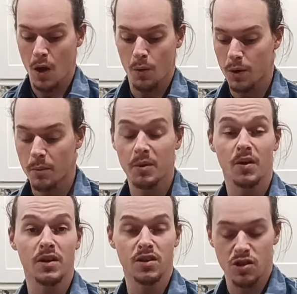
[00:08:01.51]
What I'm
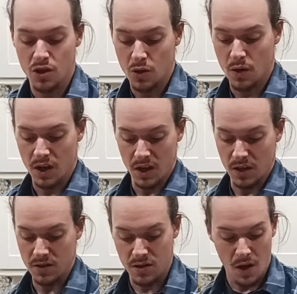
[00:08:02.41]
going to do
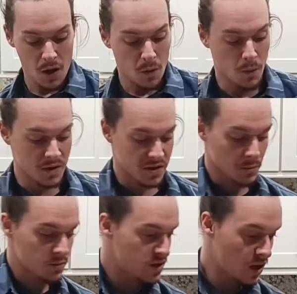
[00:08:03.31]
is, once I'm
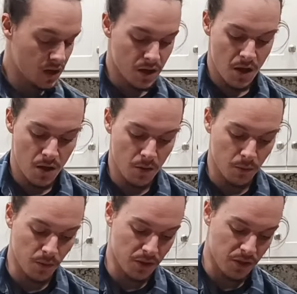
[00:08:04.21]
done
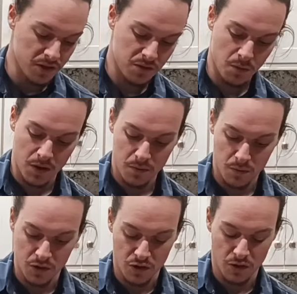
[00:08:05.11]
with this one,
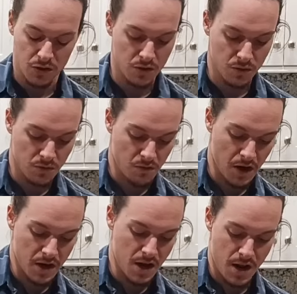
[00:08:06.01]
which I'll do
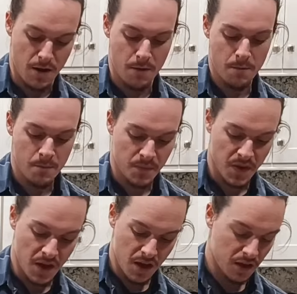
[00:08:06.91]
right now,
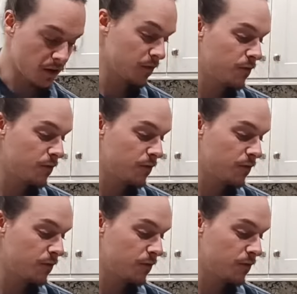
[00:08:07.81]
kind of